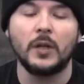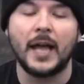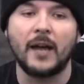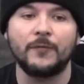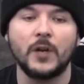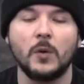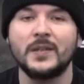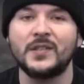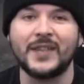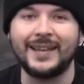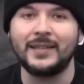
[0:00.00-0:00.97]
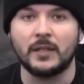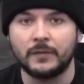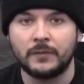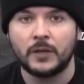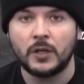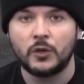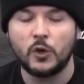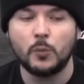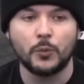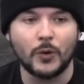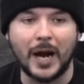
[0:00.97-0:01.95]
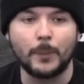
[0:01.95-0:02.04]
They will have no incentive
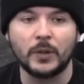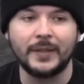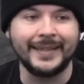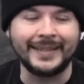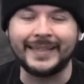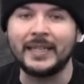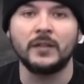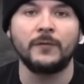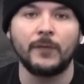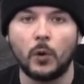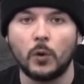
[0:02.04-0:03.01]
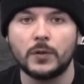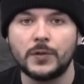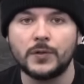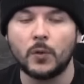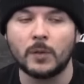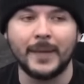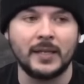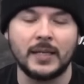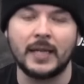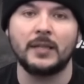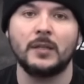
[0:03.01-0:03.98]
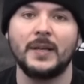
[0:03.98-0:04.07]
to properly clean the floors or
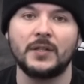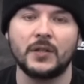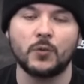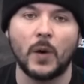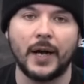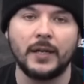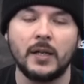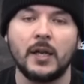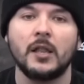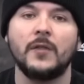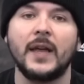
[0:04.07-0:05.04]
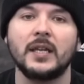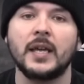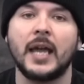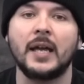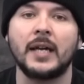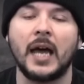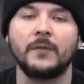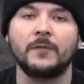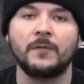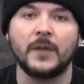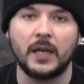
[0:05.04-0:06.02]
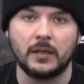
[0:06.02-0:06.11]
maintain the business. Why? They cannot
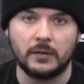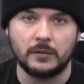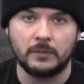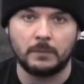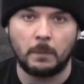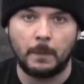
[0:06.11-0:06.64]
fail.